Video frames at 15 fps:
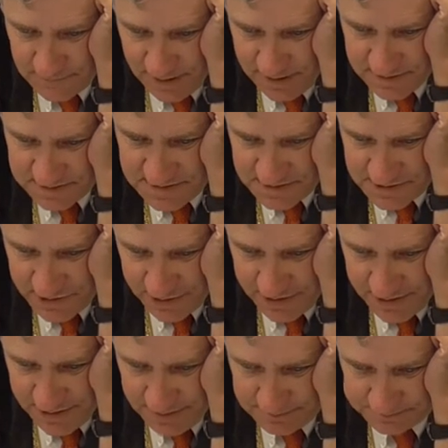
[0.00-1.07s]
here's the
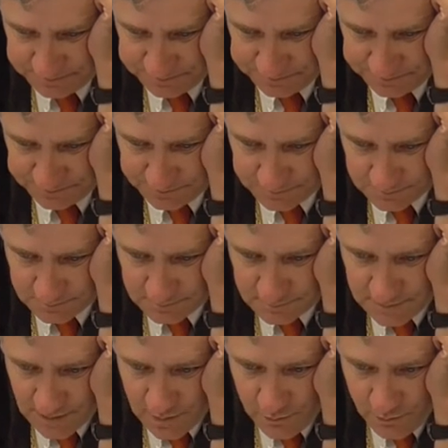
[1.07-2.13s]
tree.
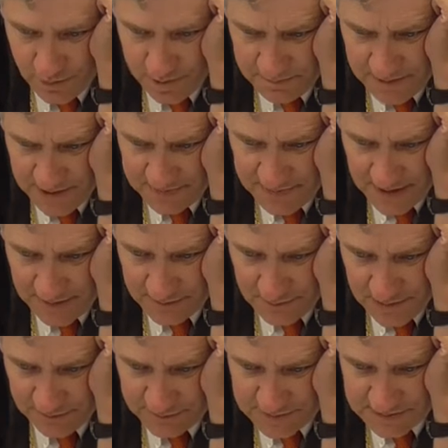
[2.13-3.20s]
We're going to make that the
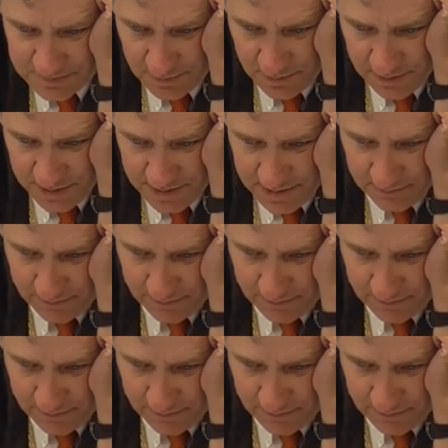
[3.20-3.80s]
reference point.